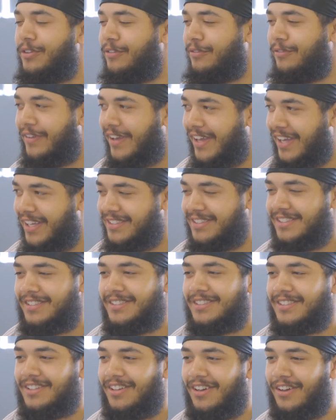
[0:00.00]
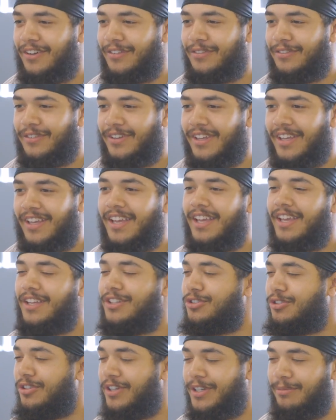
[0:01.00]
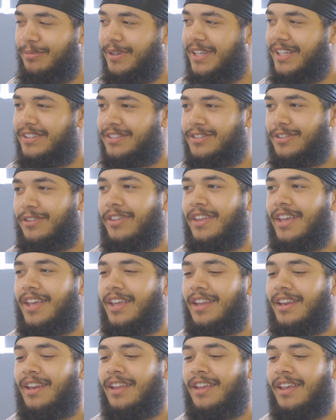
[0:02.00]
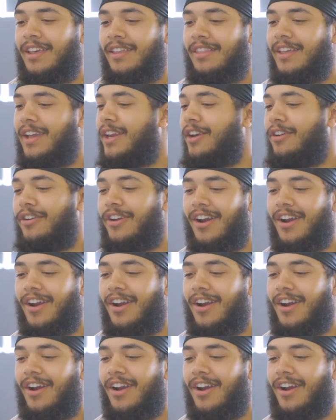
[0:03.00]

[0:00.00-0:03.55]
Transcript: cool effects and stuff intrigued me. So then that